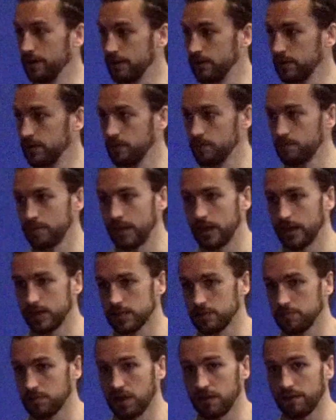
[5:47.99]
They were playing
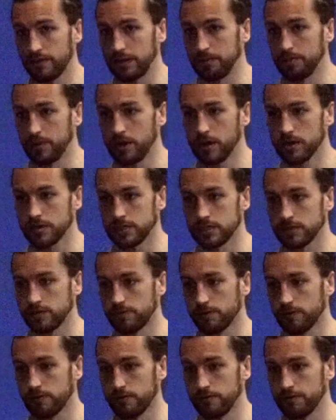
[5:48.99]
some lovely passes
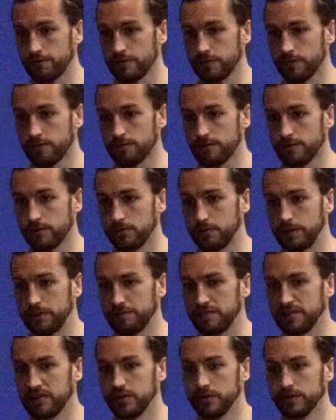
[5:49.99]
through the
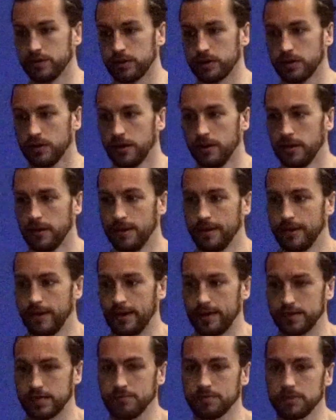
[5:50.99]
midfield, and
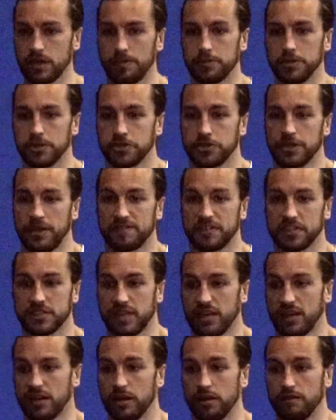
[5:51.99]
sometimes you just have to
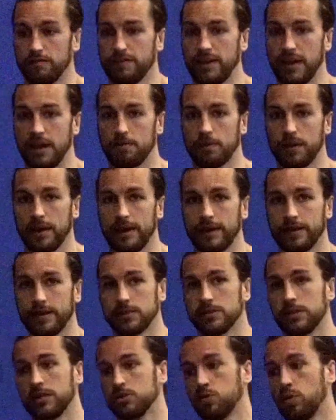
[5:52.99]
say, you know, fair play.
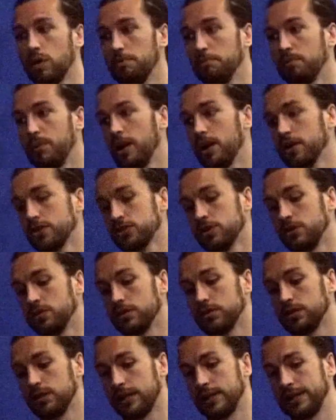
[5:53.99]
There's one pass
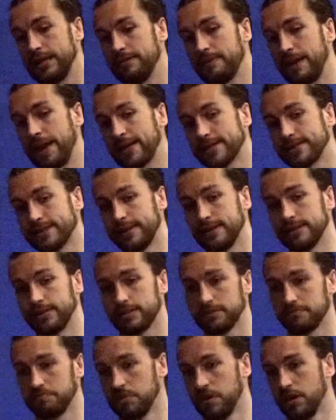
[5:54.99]
on and he makes it,
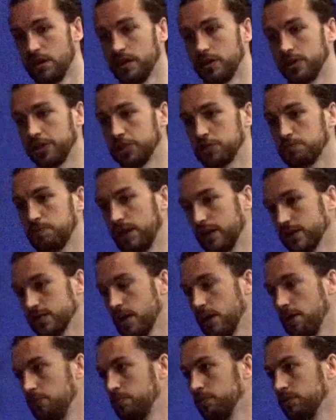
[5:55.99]
and you split us
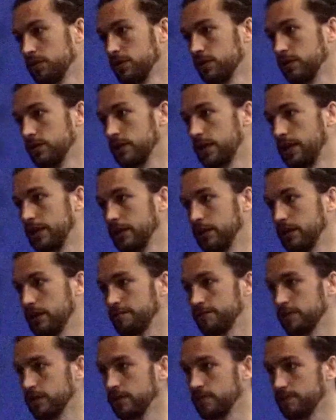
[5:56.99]
open, and then you
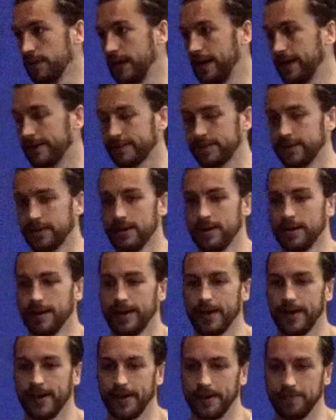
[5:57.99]
have to react.
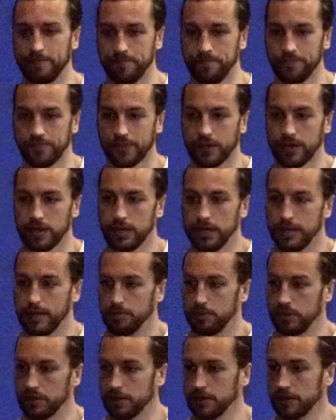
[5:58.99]

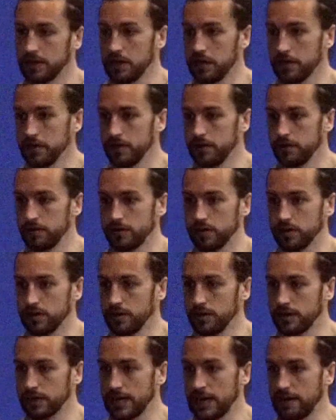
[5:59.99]
But yeah,
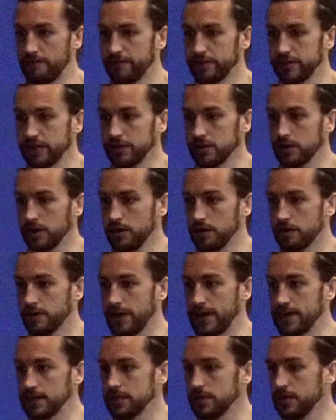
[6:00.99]
no, the gaffer didn't go
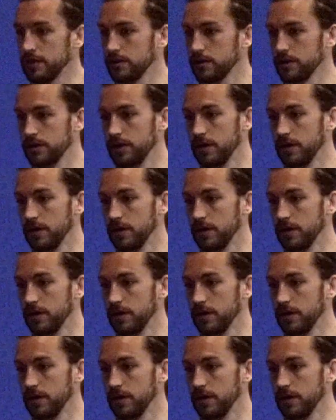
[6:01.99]
crazy.